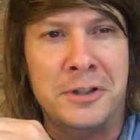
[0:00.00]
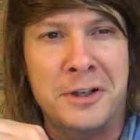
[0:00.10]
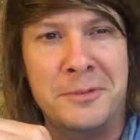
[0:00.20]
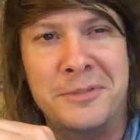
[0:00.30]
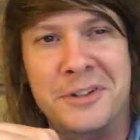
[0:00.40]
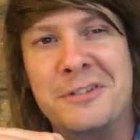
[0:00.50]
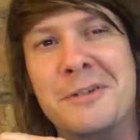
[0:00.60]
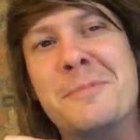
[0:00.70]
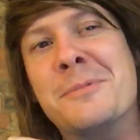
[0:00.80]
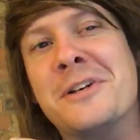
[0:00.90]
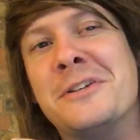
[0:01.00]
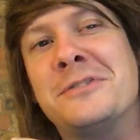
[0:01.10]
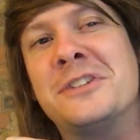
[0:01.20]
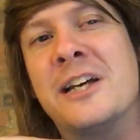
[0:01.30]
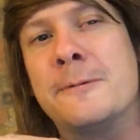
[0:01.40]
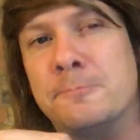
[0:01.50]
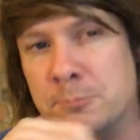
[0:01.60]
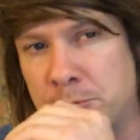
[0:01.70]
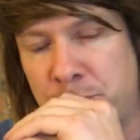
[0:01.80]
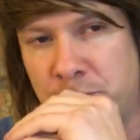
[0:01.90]
I'm not going to repeat what you've said.
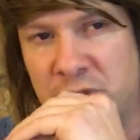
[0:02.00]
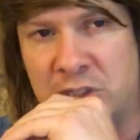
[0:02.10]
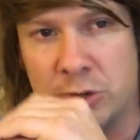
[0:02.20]
It's a